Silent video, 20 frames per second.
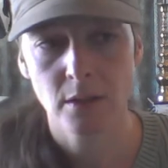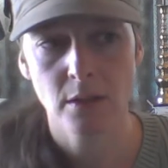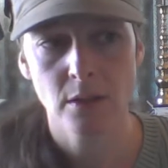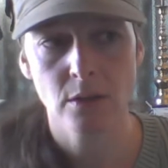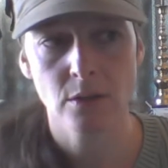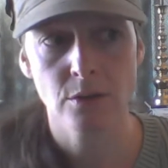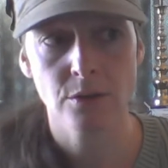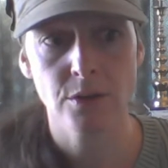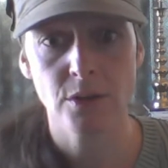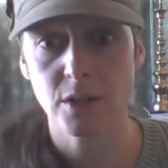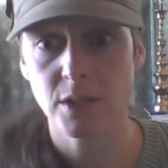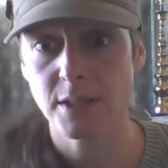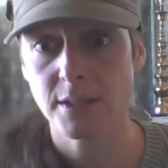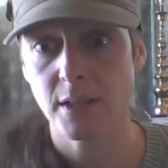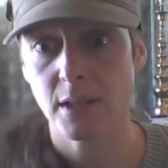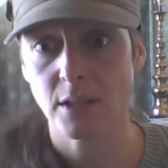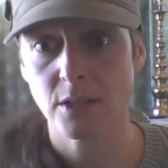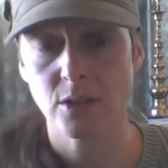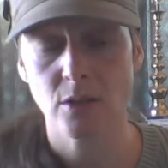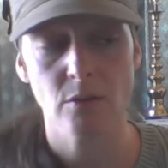You're
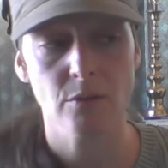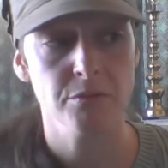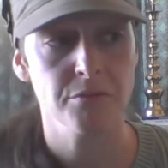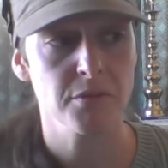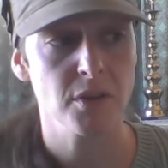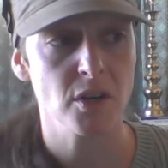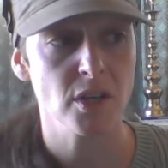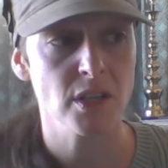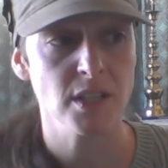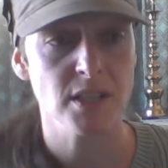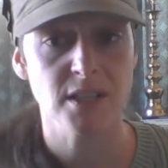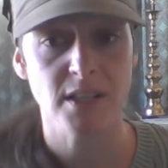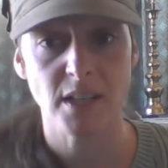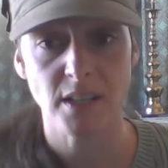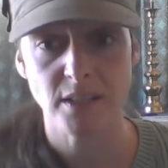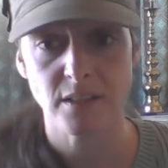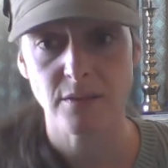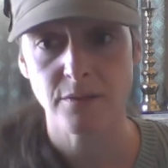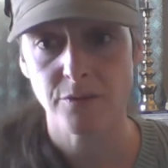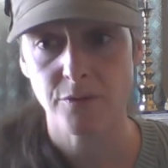36. So
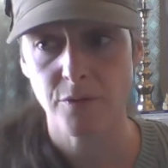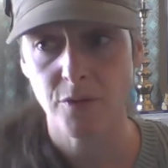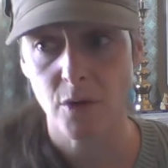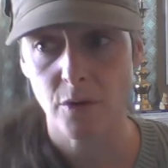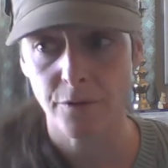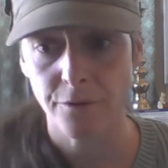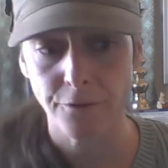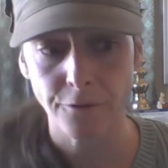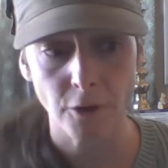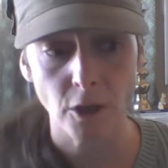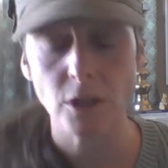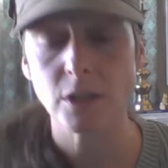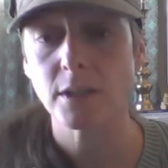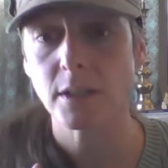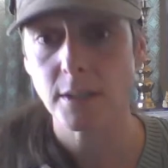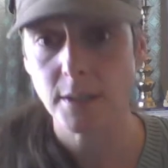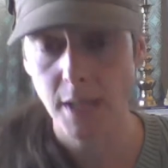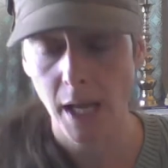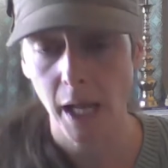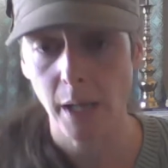36 of your first
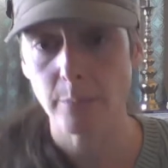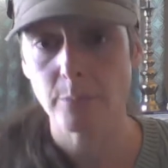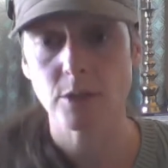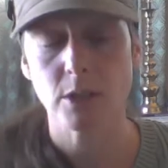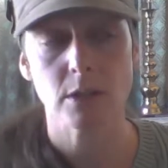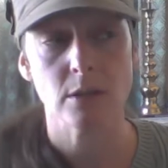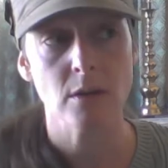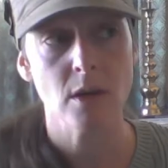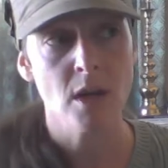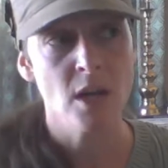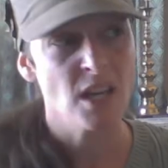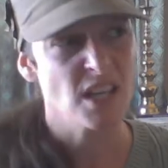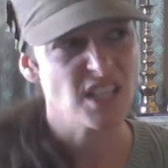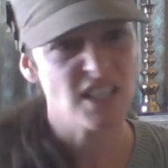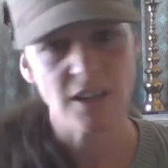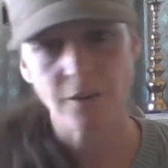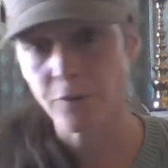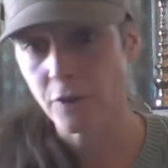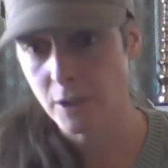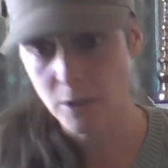attempt and
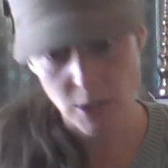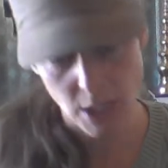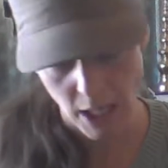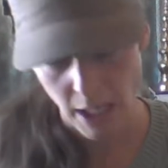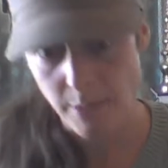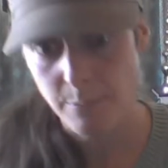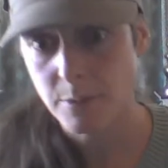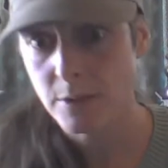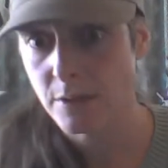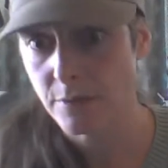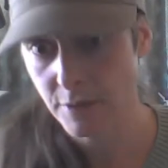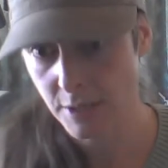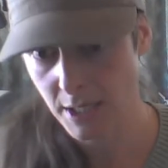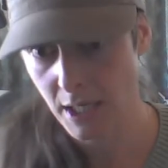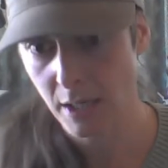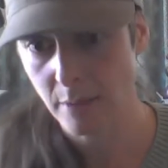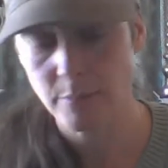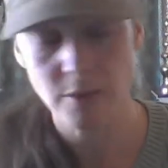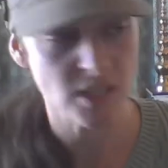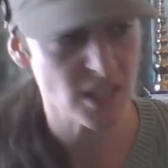different types of
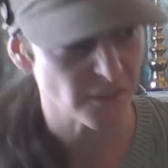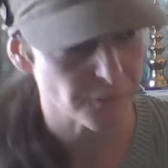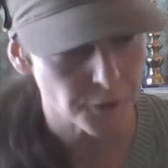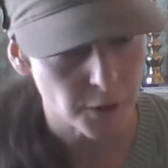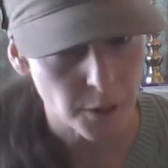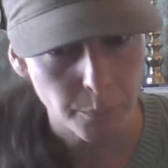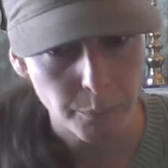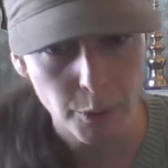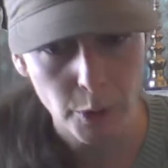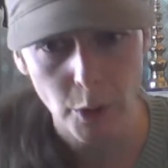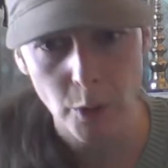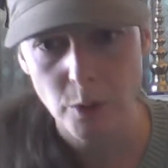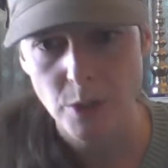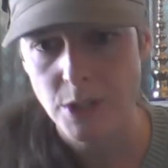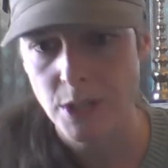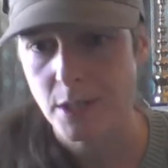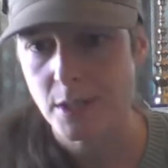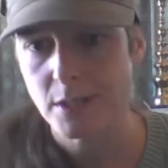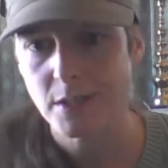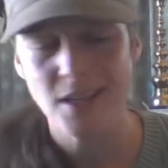attempts, different
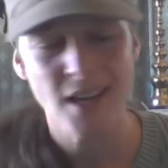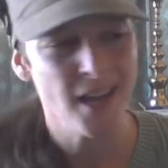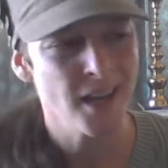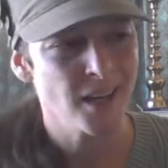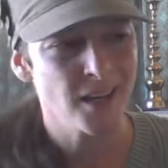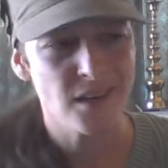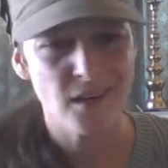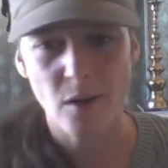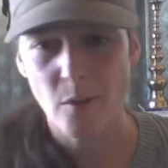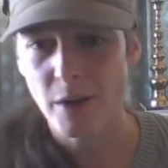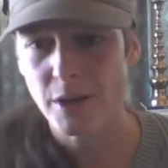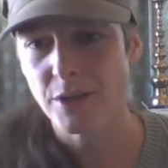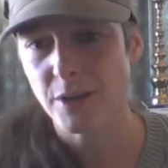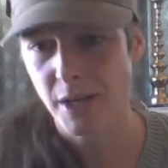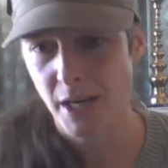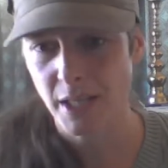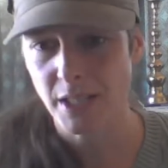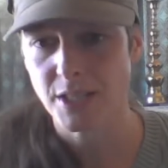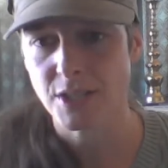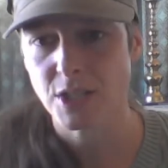approaches. You know what? You're
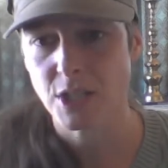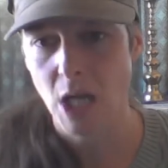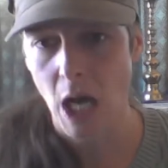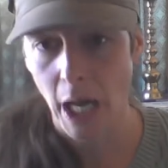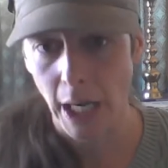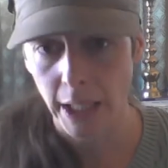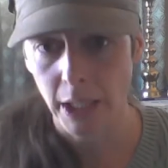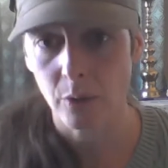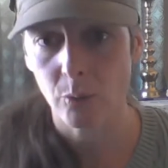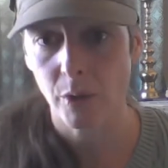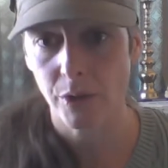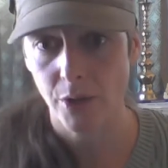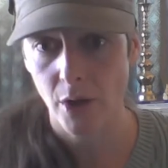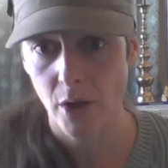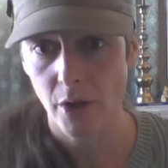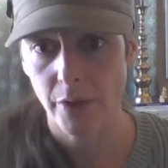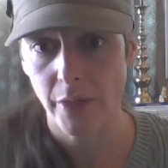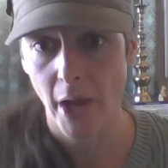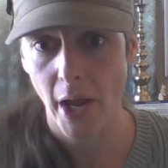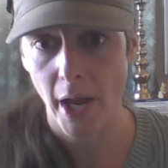kind of done with
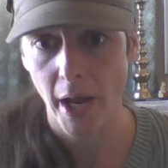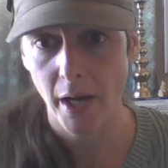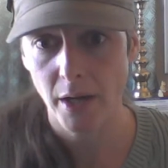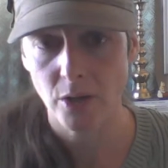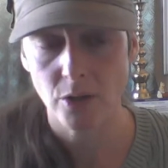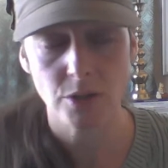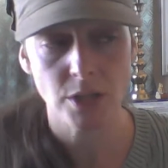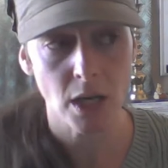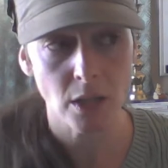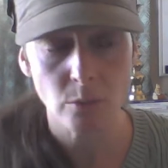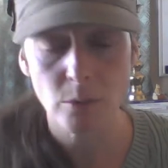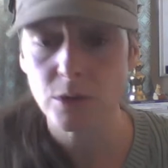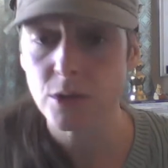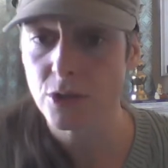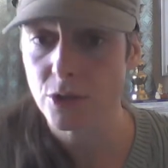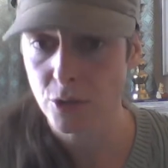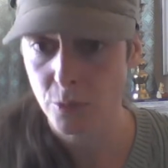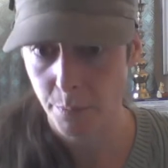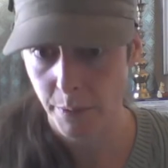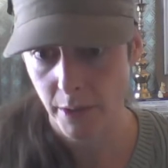all that. You're done with the
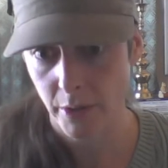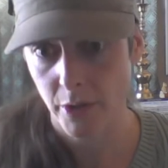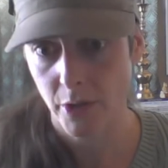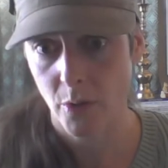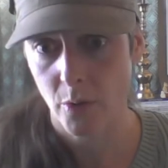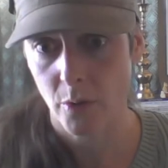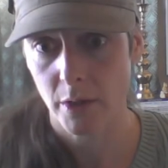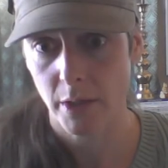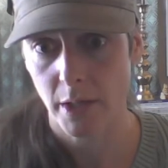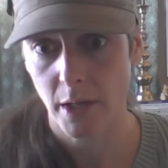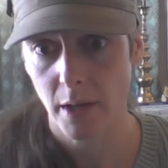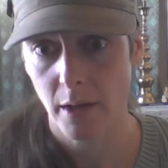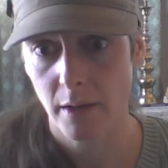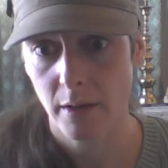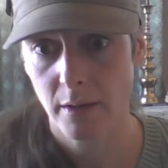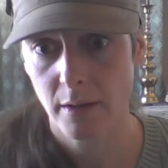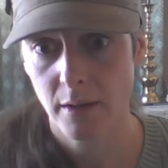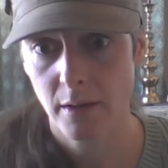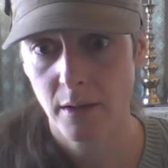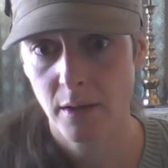superiority.
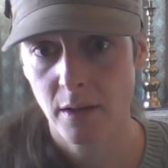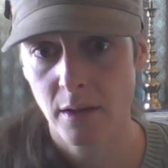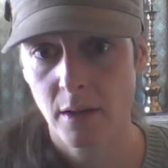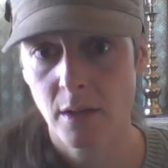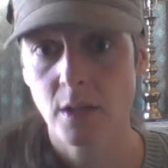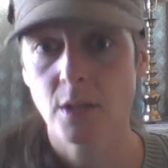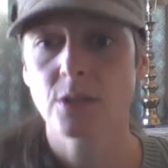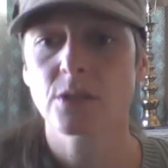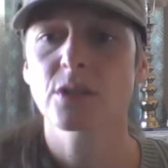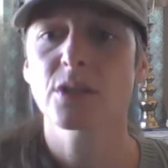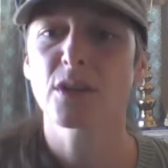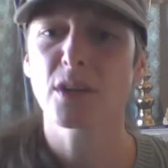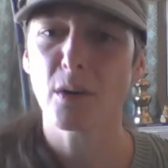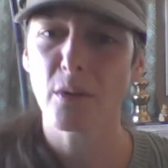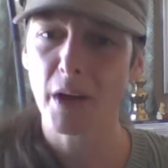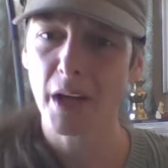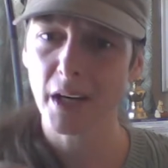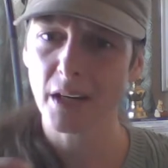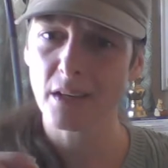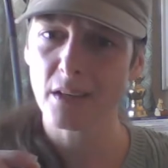So you know
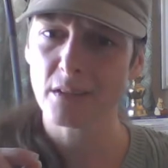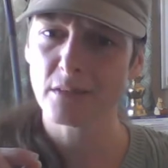what? Yeah